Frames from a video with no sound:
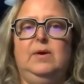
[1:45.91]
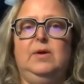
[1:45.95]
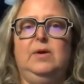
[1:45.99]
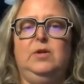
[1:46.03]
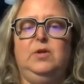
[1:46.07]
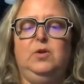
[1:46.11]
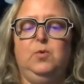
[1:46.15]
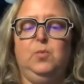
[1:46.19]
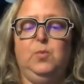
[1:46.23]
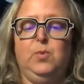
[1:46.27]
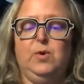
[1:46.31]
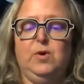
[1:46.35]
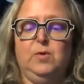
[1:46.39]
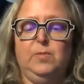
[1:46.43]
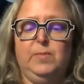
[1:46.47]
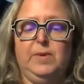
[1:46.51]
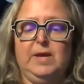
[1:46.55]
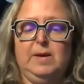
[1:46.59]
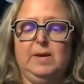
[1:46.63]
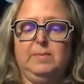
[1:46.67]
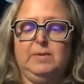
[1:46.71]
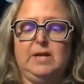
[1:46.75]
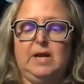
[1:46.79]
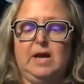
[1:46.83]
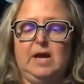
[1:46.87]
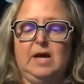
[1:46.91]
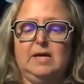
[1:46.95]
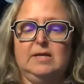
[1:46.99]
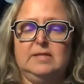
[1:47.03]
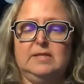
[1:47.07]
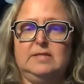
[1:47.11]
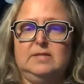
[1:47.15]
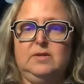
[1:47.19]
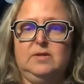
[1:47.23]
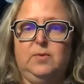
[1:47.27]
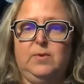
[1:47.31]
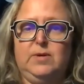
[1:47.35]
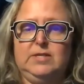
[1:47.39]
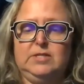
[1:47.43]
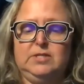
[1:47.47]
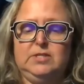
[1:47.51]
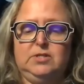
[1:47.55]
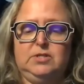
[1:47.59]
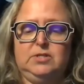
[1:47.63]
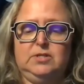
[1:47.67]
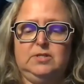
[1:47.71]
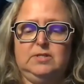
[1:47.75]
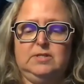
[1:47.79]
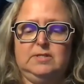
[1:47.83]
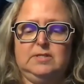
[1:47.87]
you will be able to ask
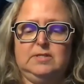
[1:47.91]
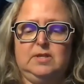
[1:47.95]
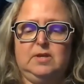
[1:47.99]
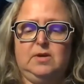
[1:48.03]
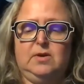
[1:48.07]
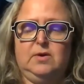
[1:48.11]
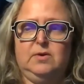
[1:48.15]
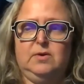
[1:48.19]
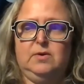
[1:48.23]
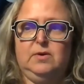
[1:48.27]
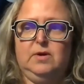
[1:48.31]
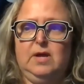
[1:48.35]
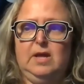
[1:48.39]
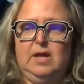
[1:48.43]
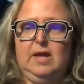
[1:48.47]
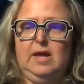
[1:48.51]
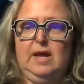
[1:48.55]
questions though.